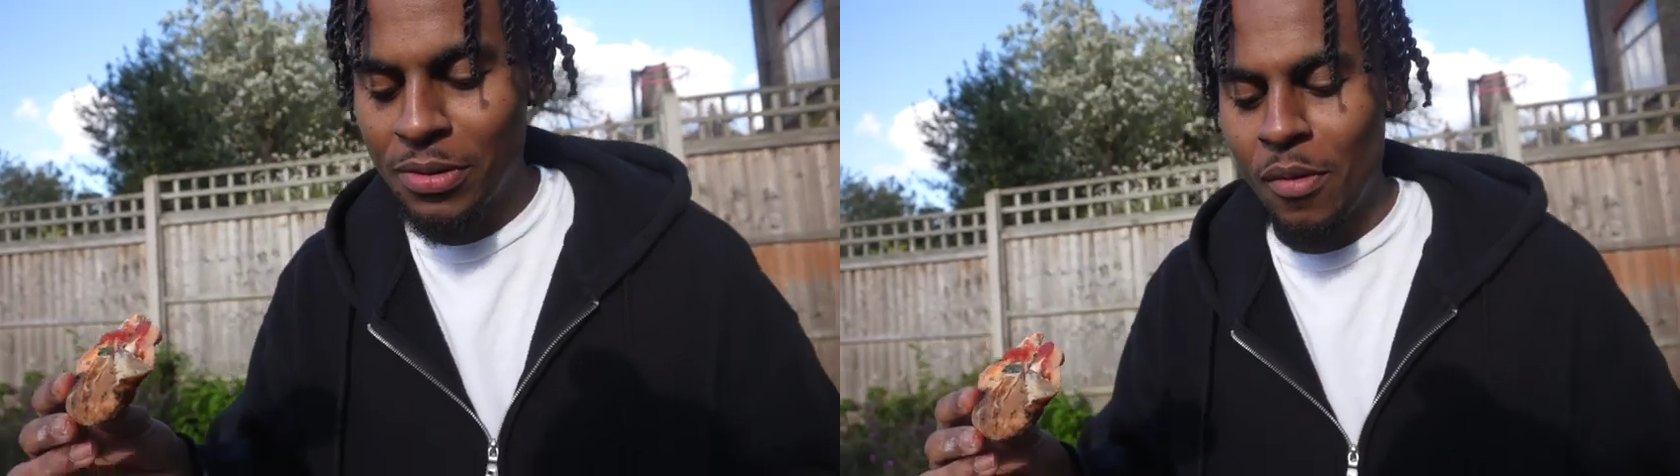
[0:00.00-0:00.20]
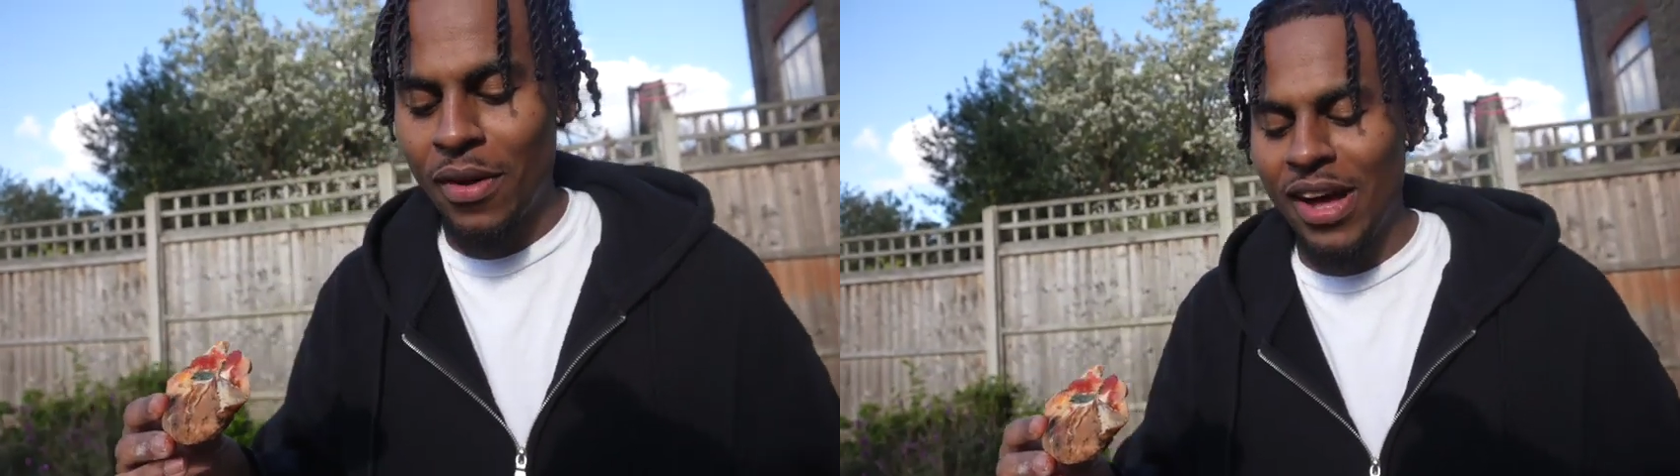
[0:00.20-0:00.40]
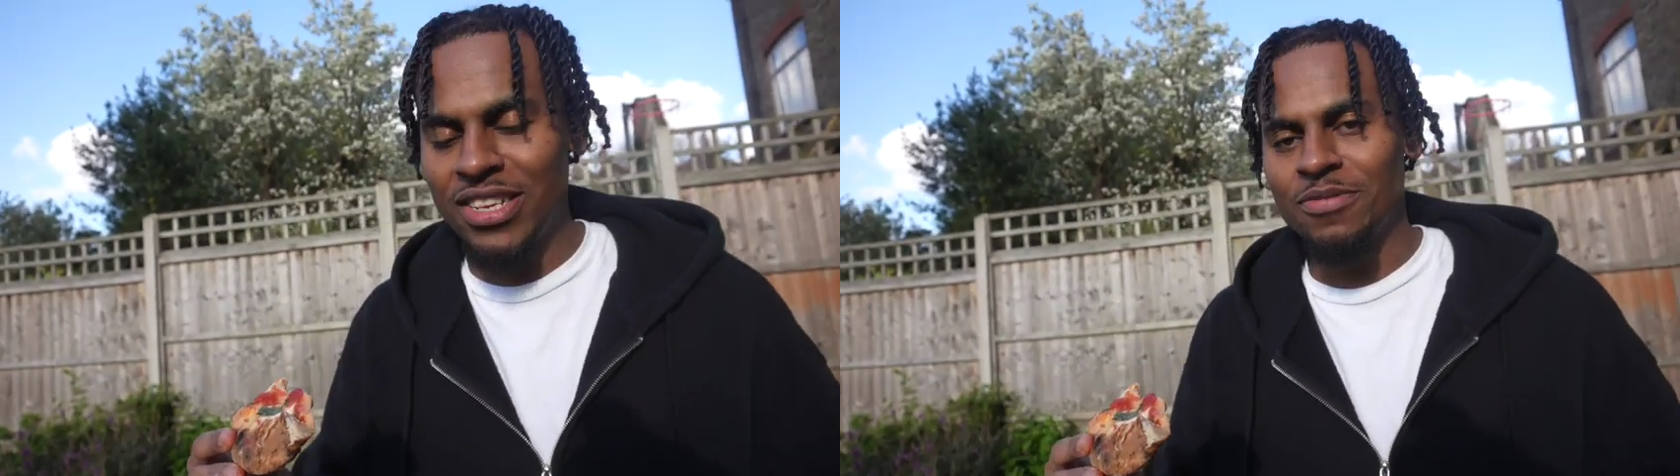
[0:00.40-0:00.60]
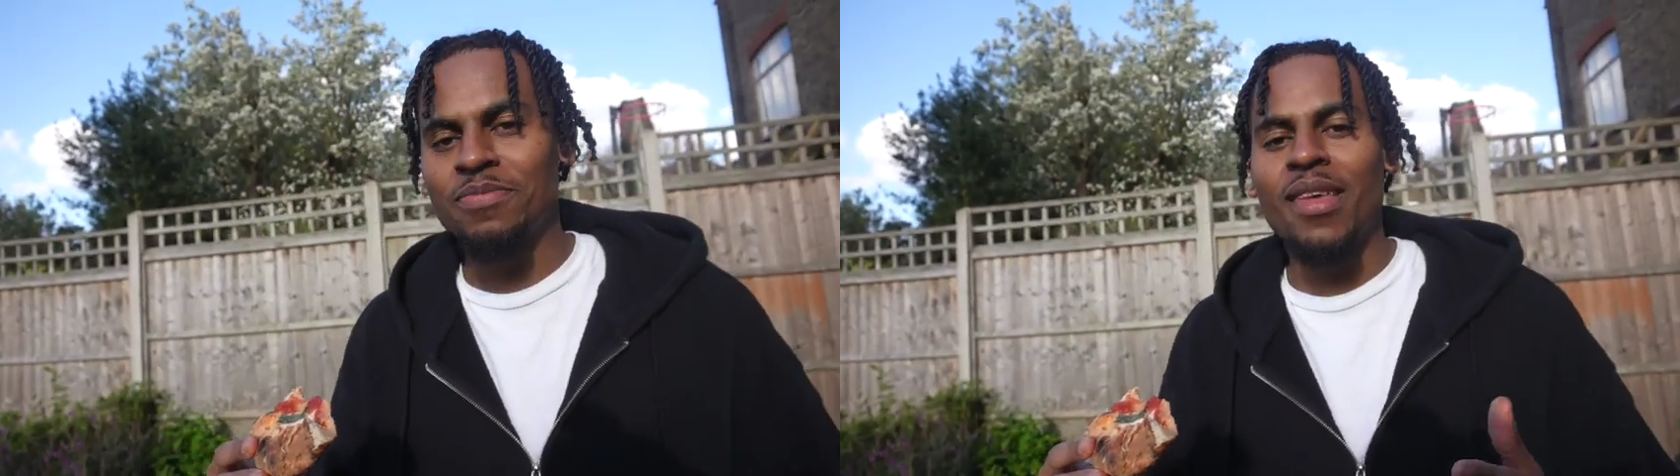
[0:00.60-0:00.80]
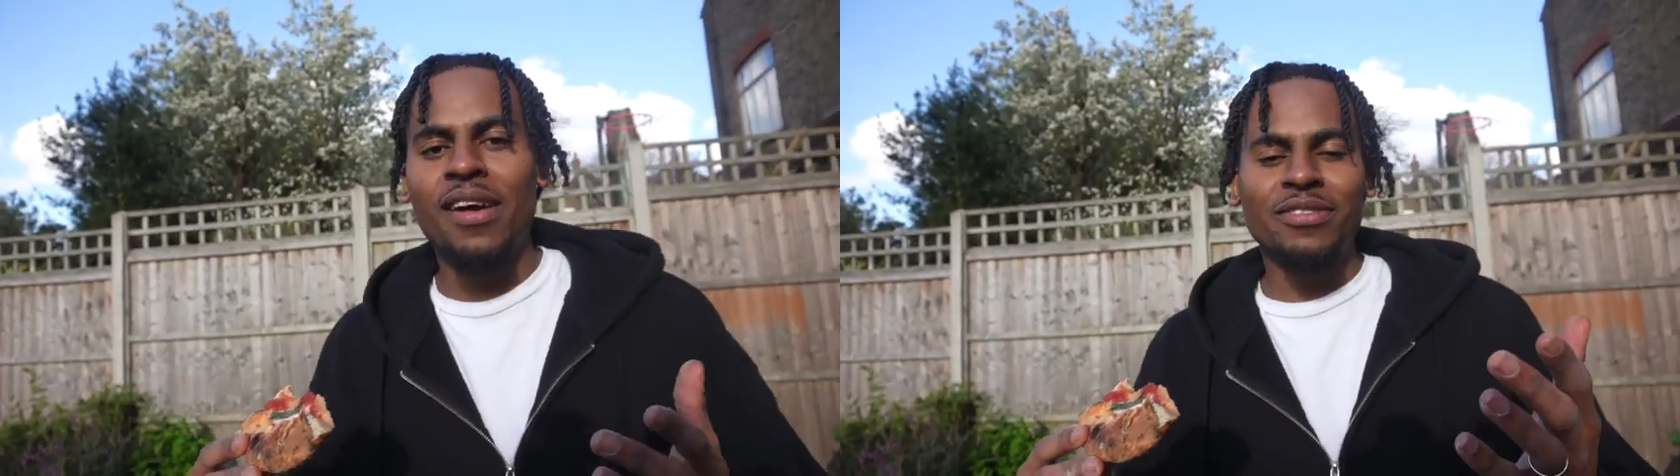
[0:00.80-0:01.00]
Look, guys,
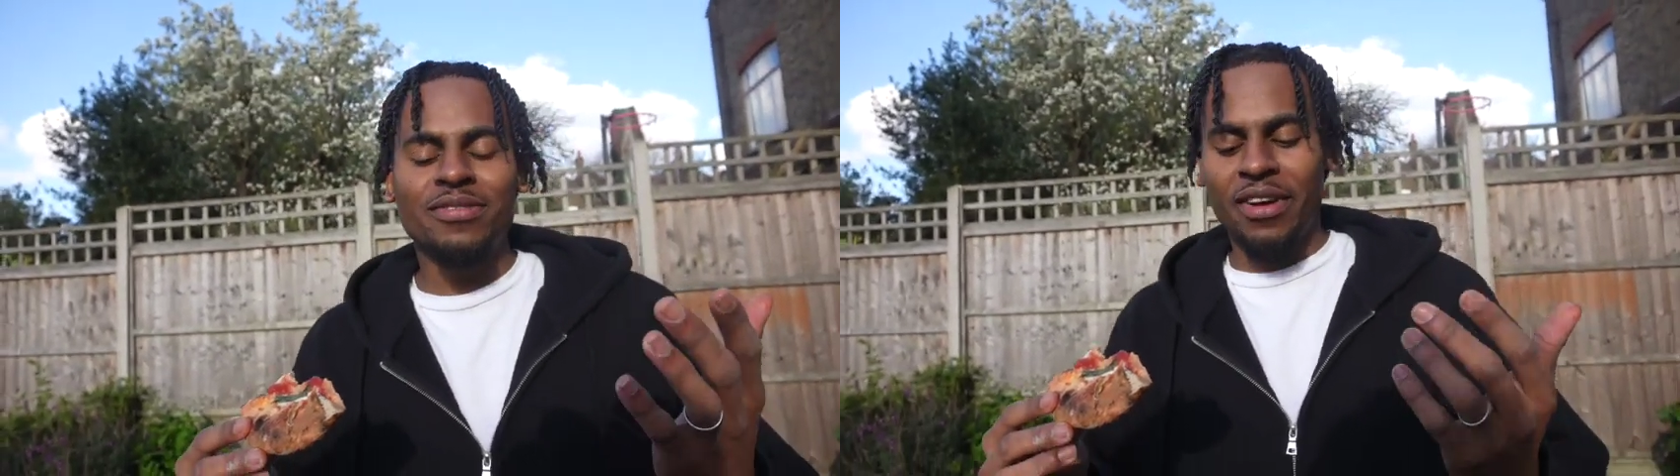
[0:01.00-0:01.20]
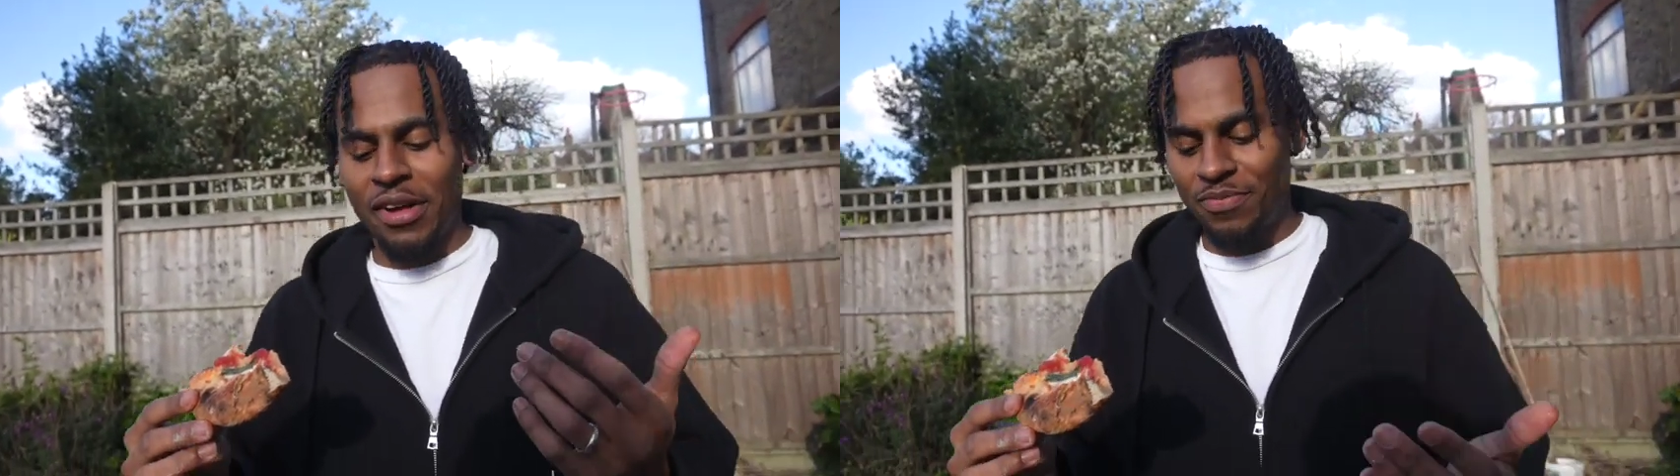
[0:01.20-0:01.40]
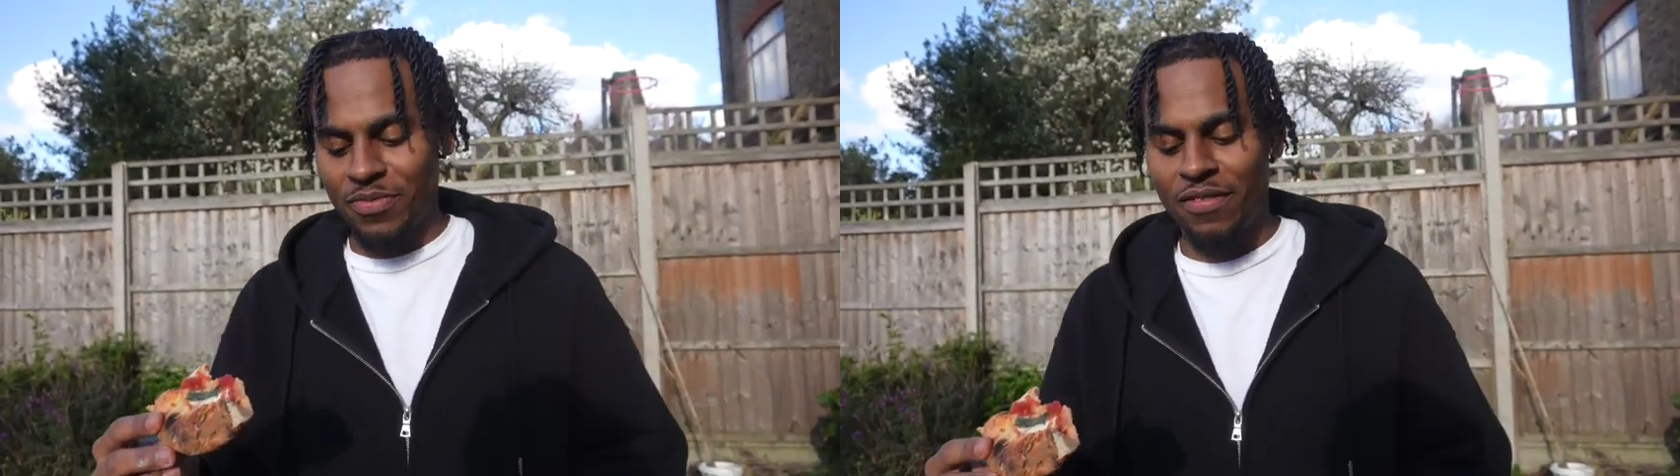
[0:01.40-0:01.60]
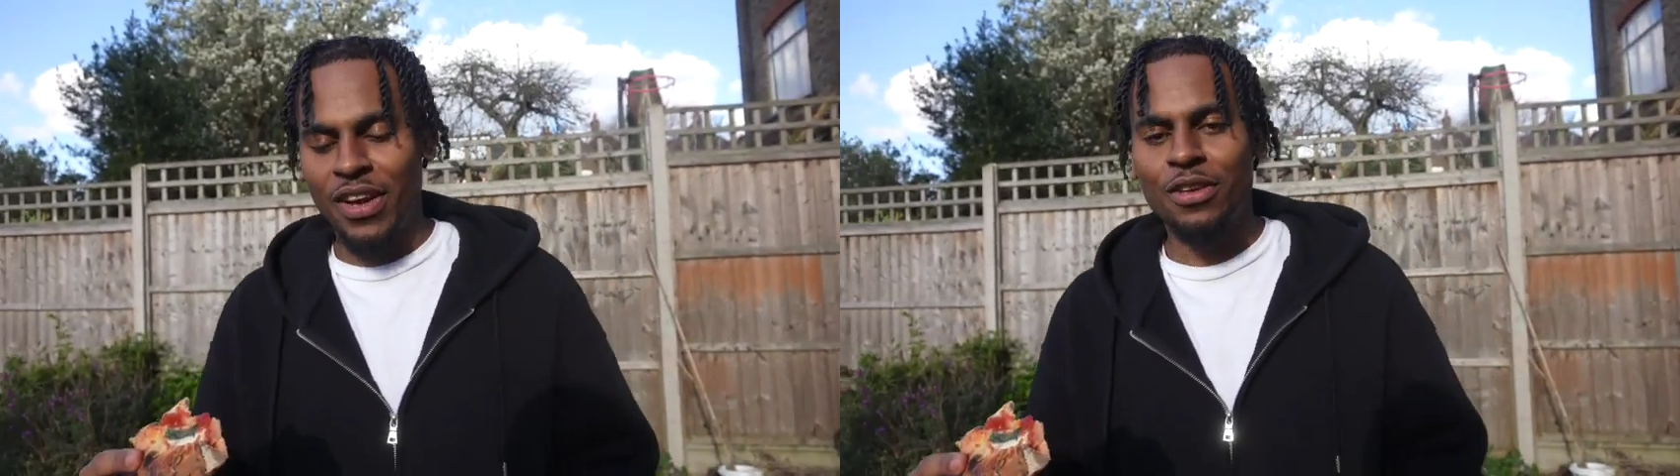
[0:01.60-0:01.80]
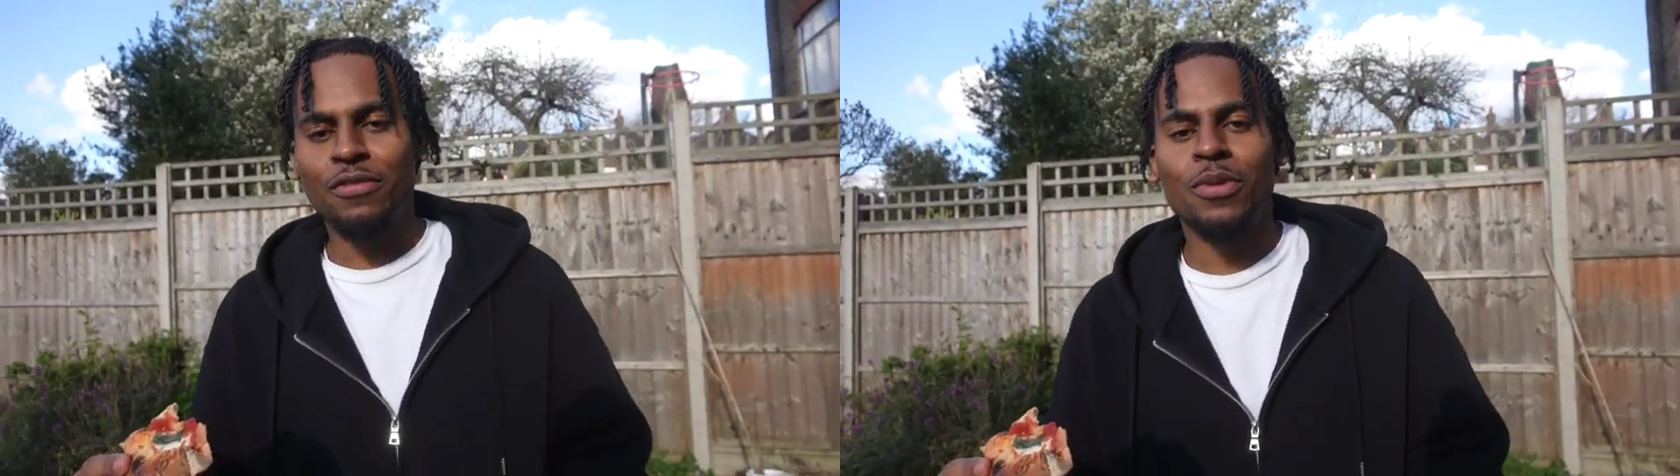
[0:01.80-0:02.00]
thank you